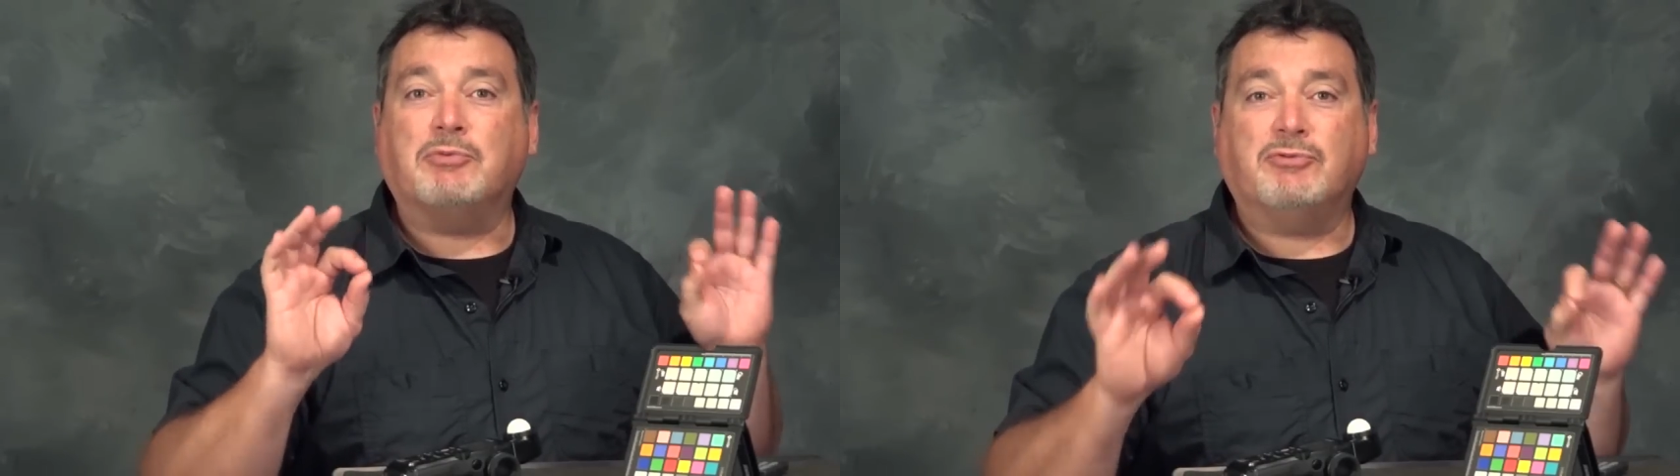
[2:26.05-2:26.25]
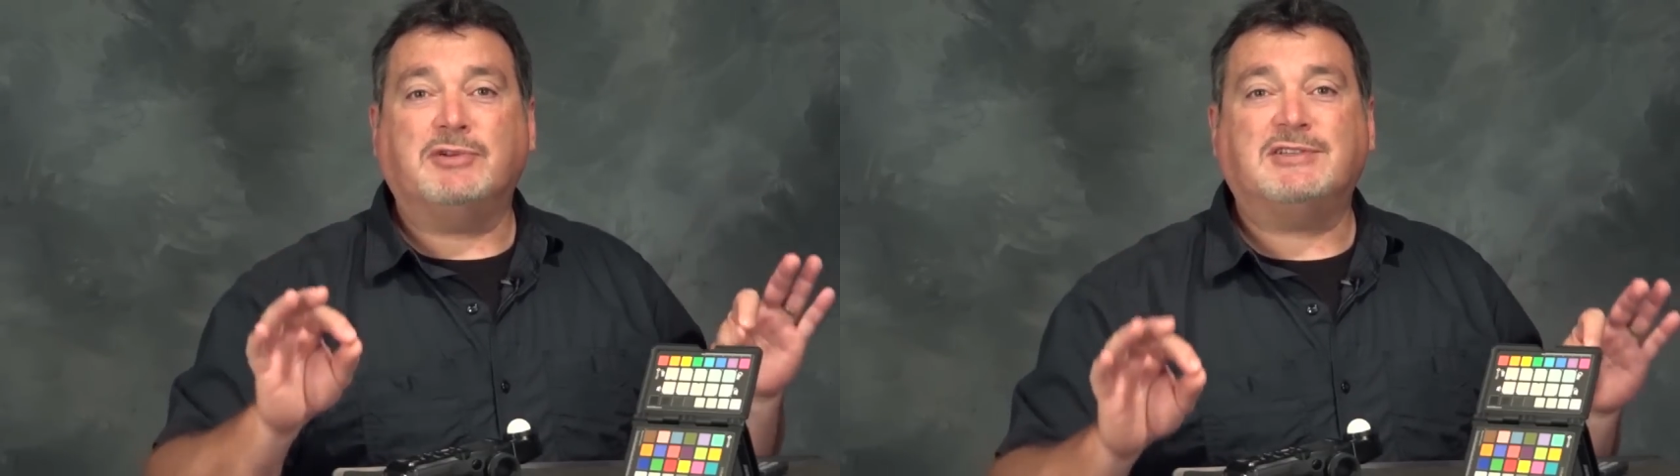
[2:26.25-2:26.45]

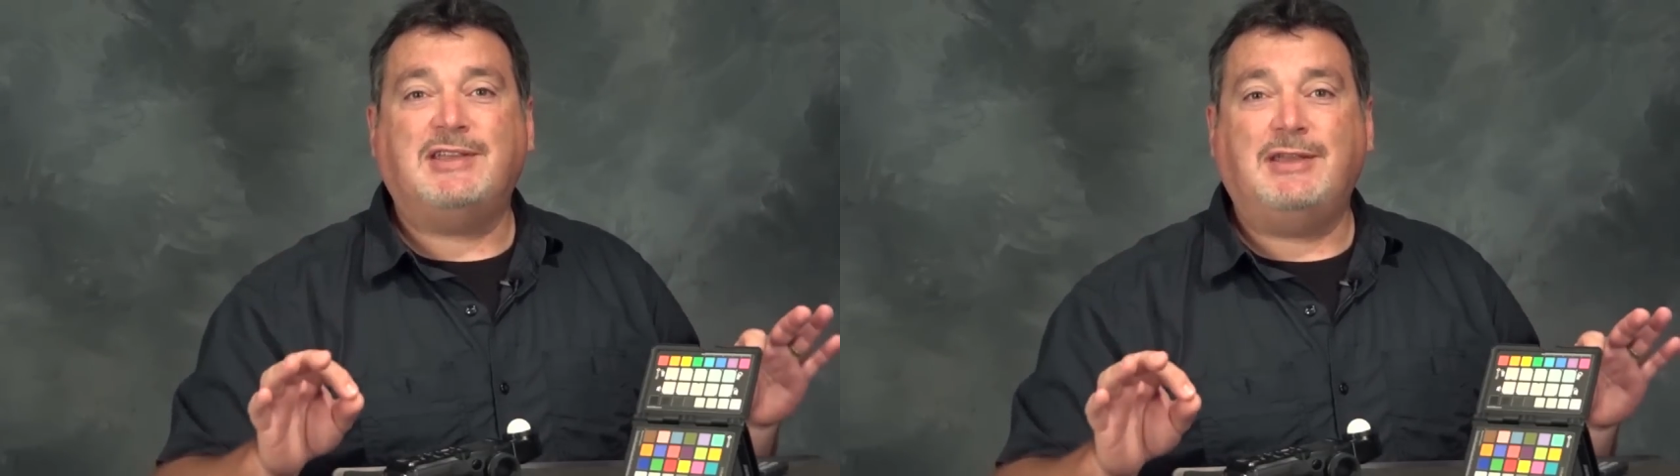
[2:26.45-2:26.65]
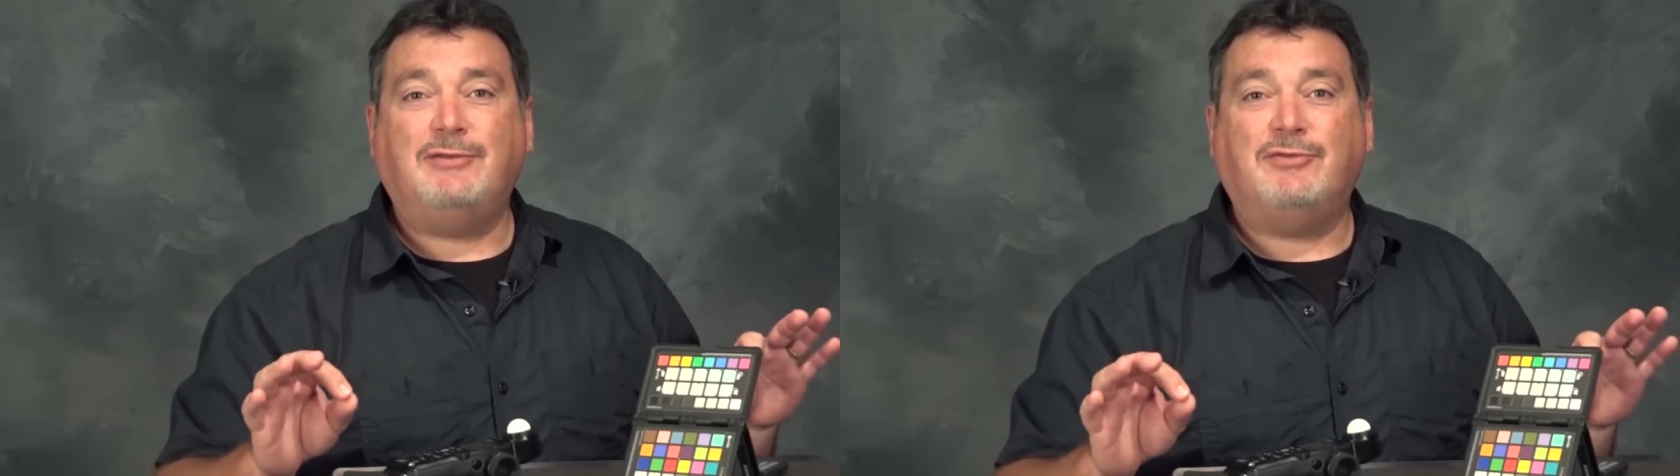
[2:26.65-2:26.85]

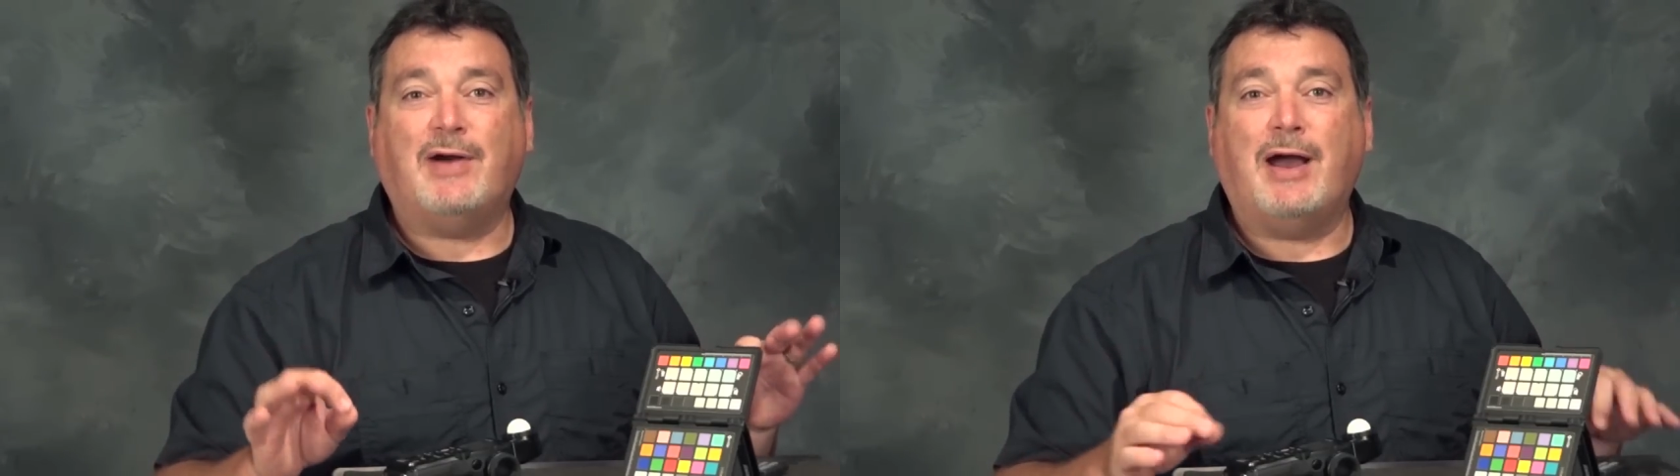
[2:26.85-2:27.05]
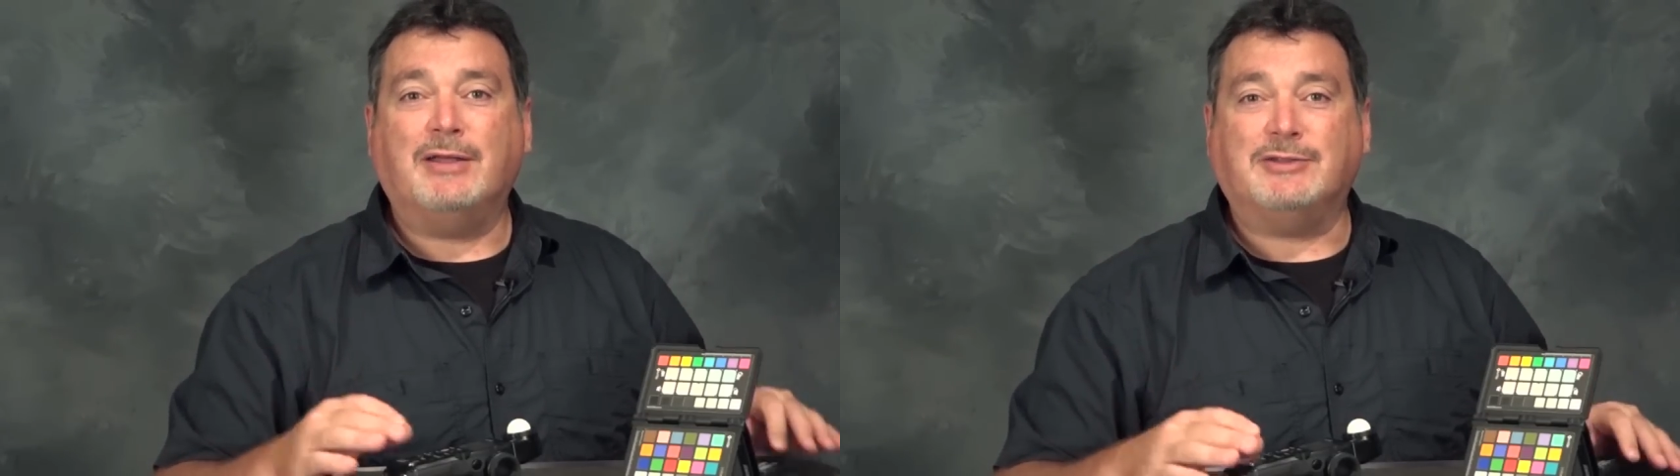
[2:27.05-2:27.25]
pristine
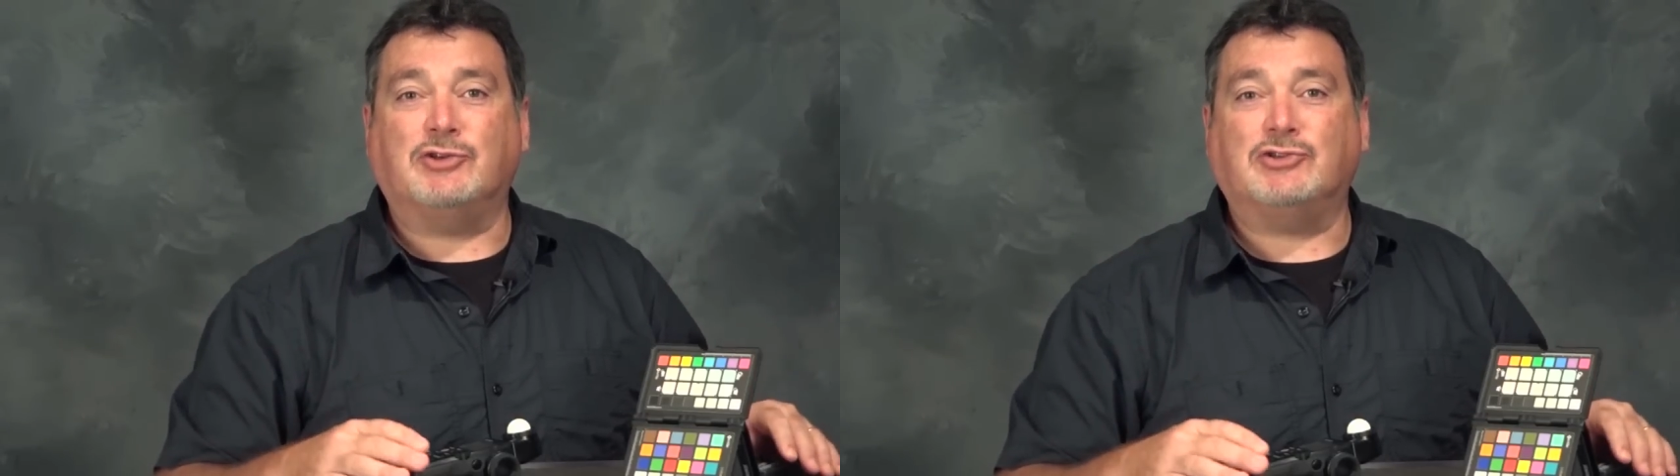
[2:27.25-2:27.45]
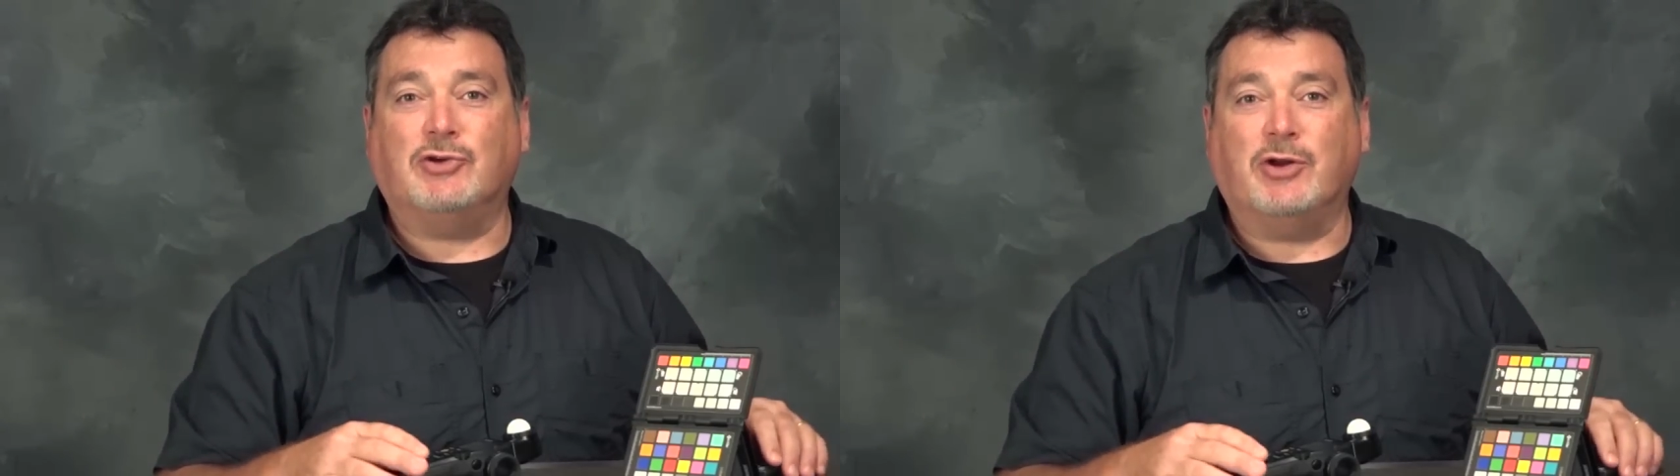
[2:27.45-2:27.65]
file as
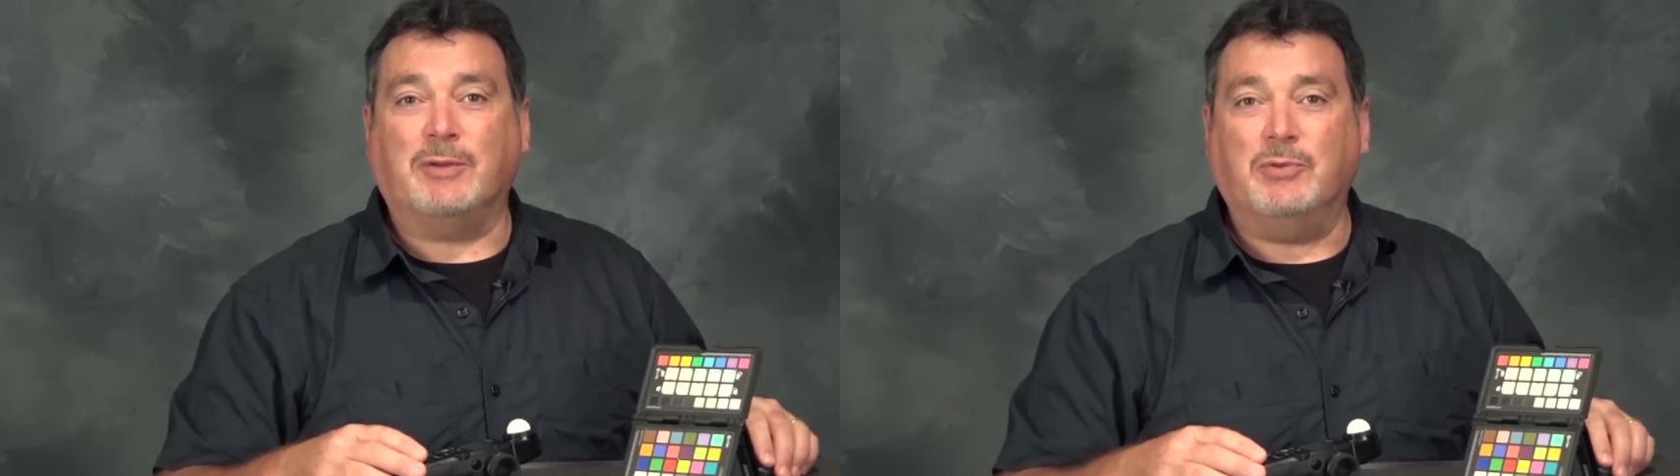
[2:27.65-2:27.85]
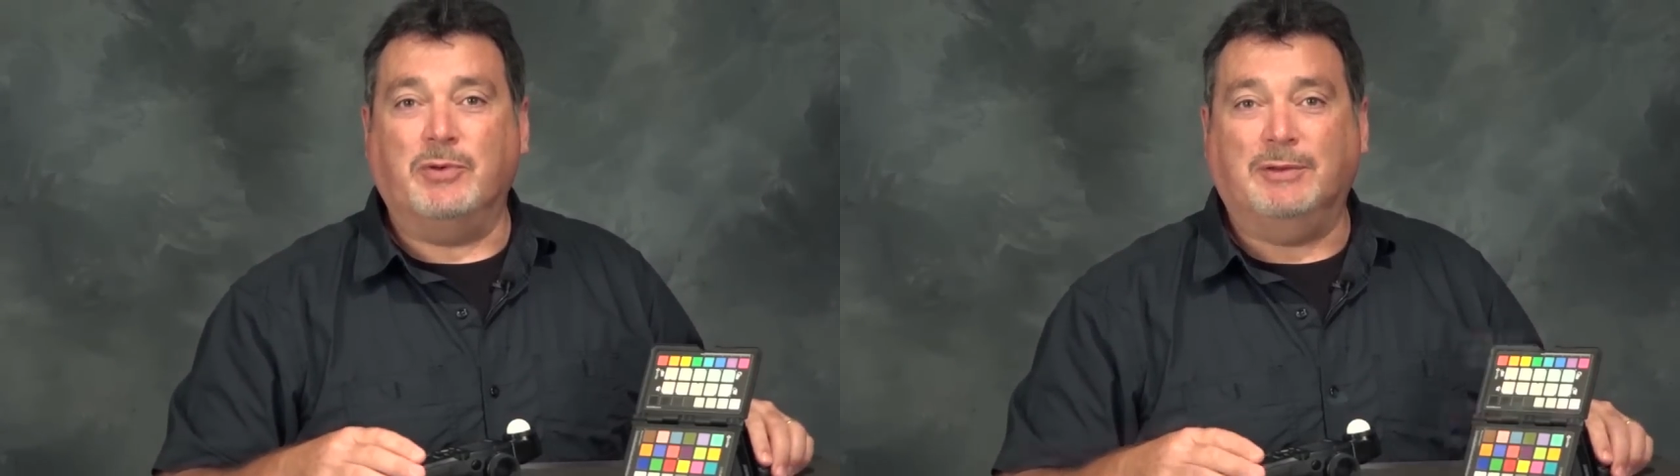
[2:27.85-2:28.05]
our
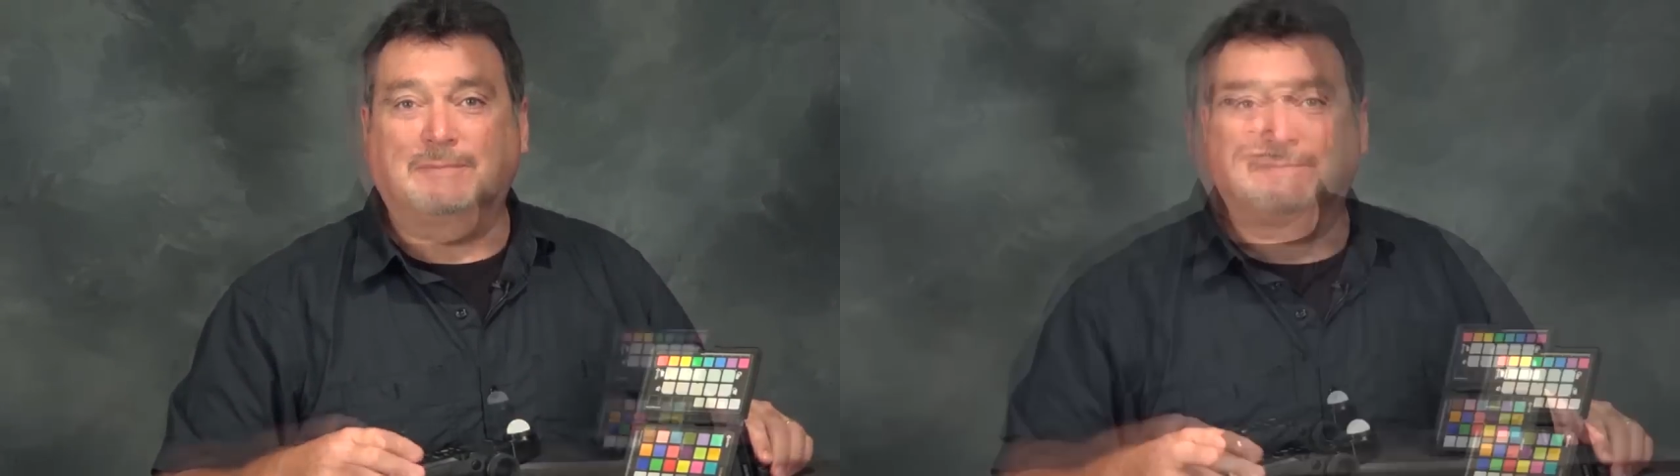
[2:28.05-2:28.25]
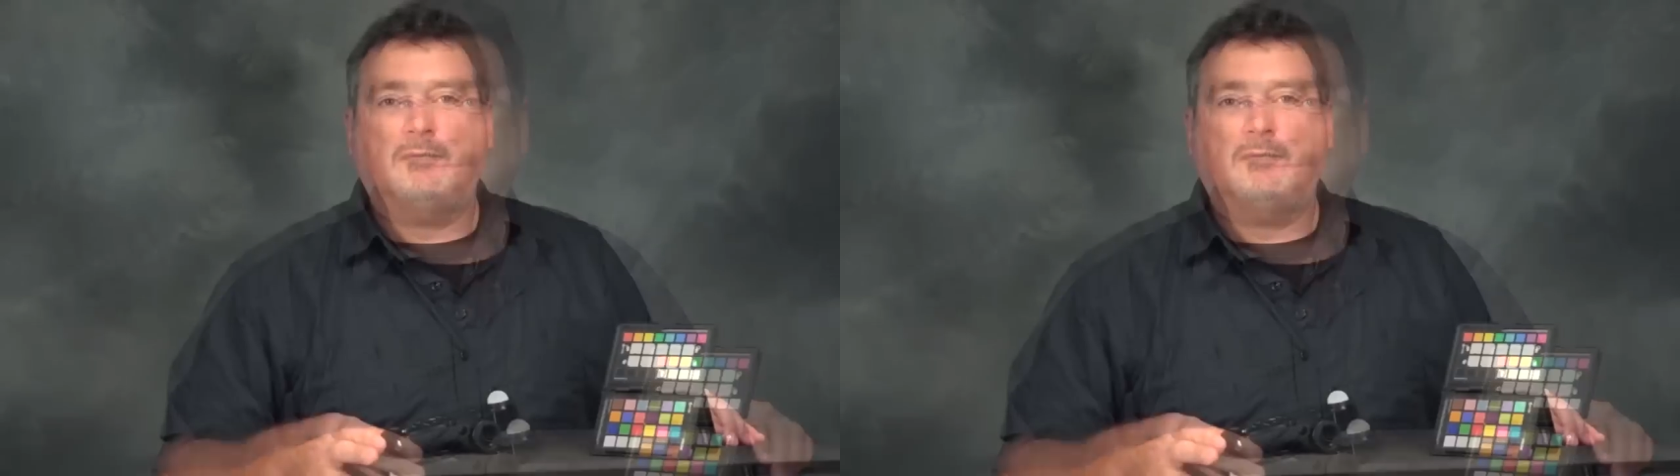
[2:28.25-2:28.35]
starting point.